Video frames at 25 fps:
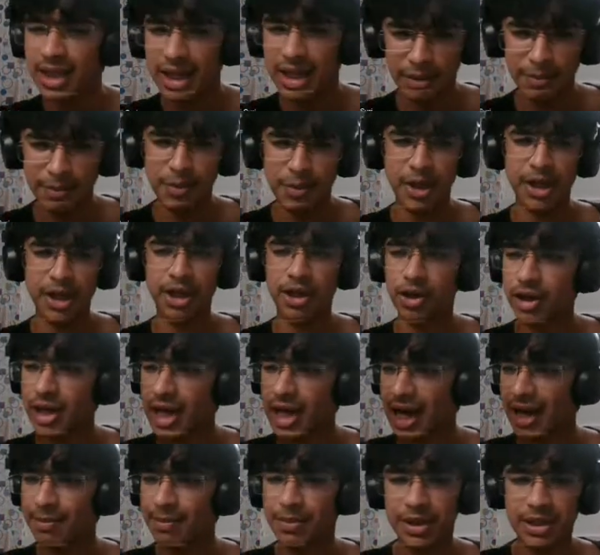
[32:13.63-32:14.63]
They are pretty
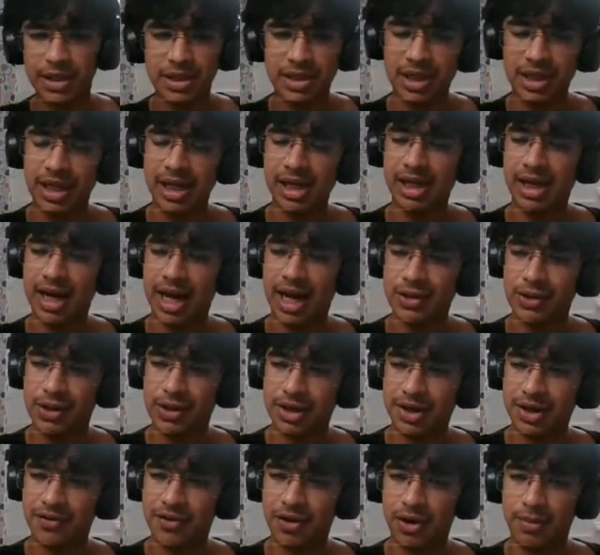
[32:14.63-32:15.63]
good. I personally
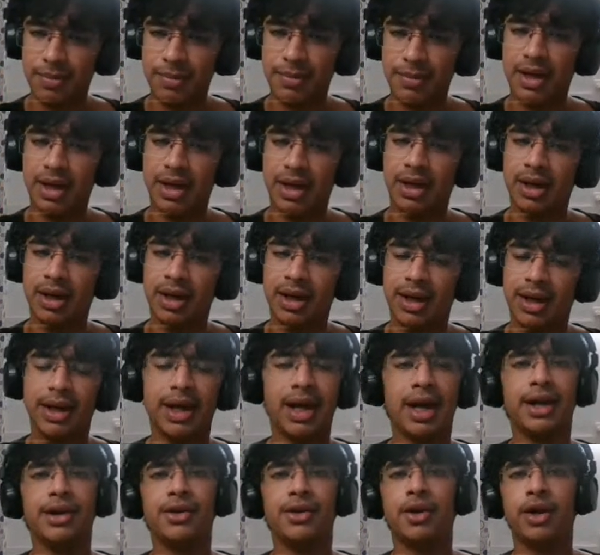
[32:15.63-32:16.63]
graduated from
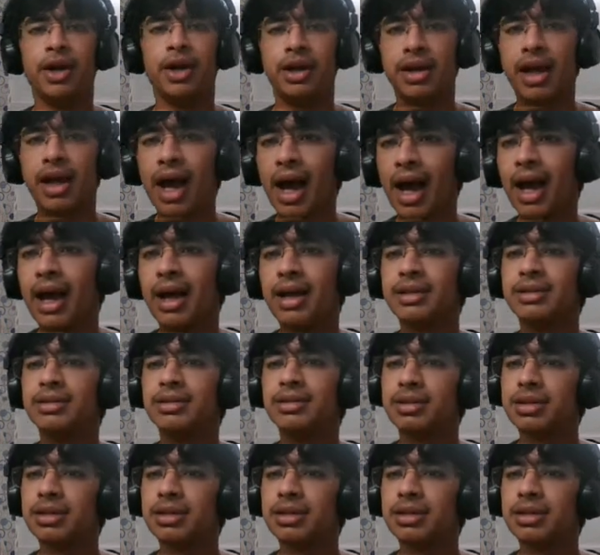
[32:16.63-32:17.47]
Android, and